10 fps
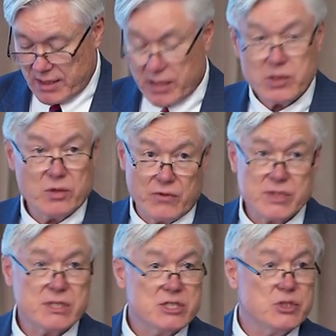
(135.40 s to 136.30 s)
a
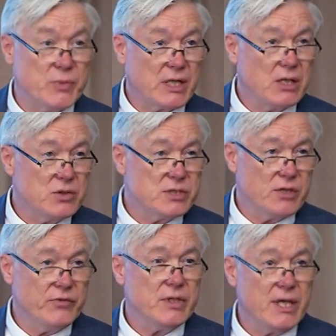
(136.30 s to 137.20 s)
university she's been closely
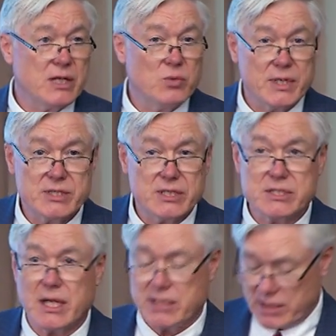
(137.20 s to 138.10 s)
affiliated with since
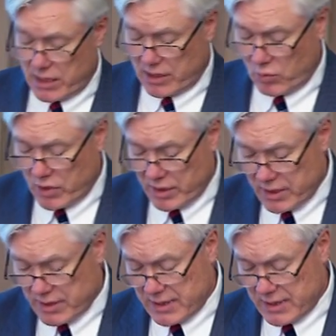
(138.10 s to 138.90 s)
1991.